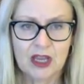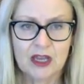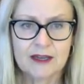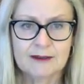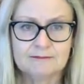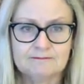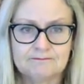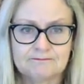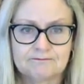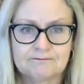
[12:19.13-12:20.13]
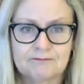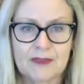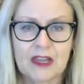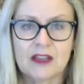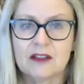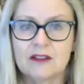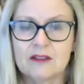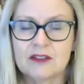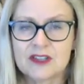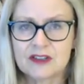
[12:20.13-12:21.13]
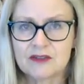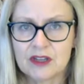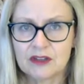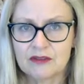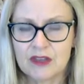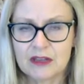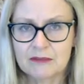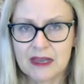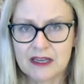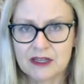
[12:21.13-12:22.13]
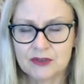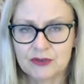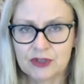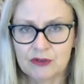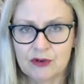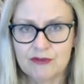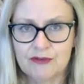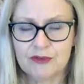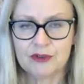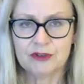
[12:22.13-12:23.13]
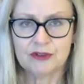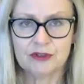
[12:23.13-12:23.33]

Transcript: Um, the second thing that may trigger off uh,